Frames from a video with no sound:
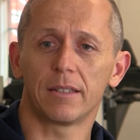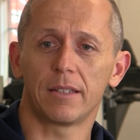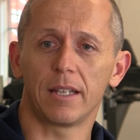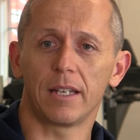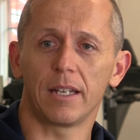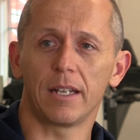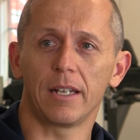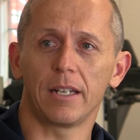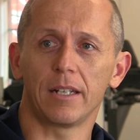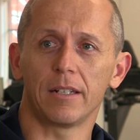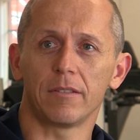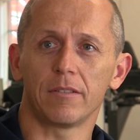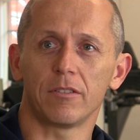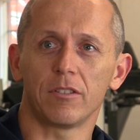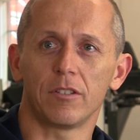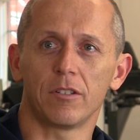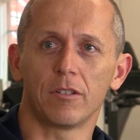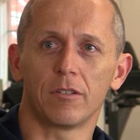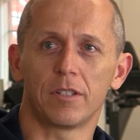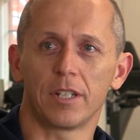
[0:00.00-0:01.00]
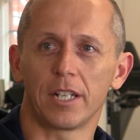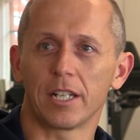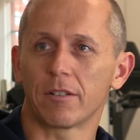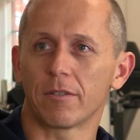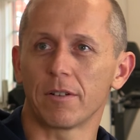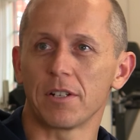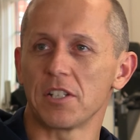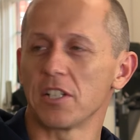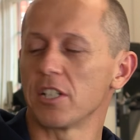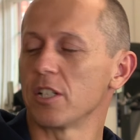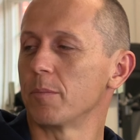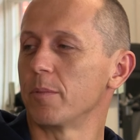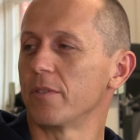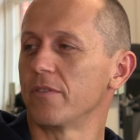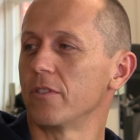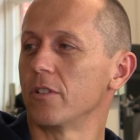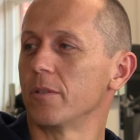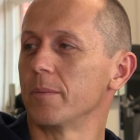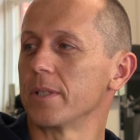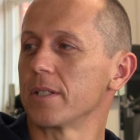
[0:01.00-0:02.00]
then you're decreasing your
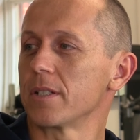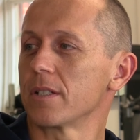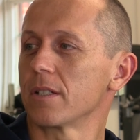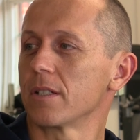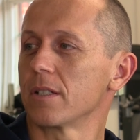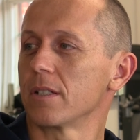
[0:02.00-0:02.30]
performance.